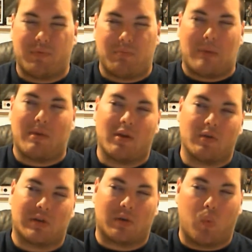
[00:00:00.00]
Maybe there
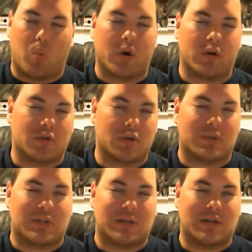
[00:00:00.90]
was like one or two
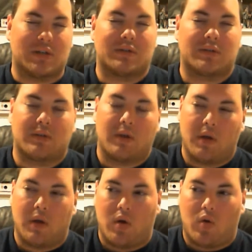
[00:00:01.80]
scenes
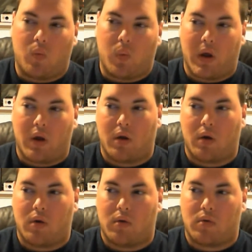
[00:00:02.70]

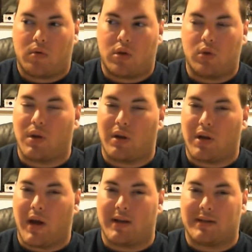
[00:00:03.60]
where you can
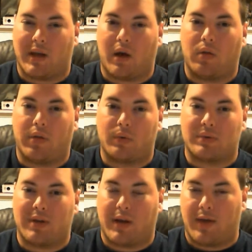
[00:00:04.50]
kind of tell that it
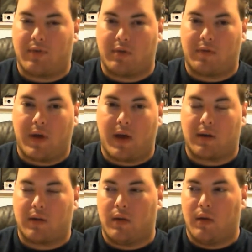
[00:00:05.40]
was done after the
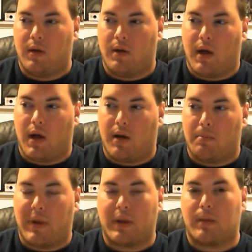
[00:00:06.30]
fact,
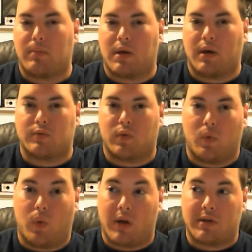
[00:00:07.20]
mainly because when you
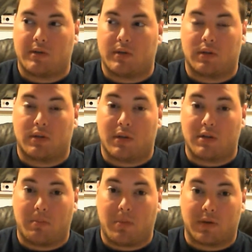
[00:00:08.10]
watch this on such
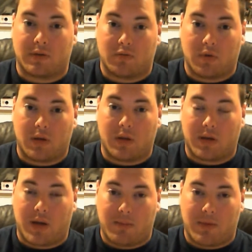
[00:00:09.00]
a big screen like
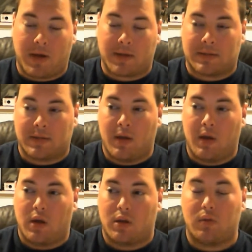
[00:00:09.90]
IMAX,
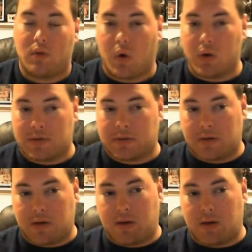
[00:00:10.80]
you noticed
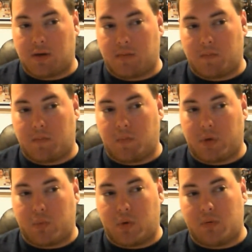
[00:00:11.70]

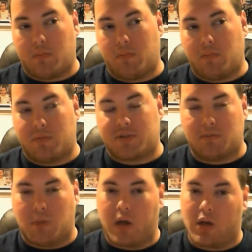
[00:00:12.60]
like when,
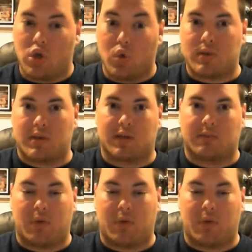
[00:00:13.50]
not huge things,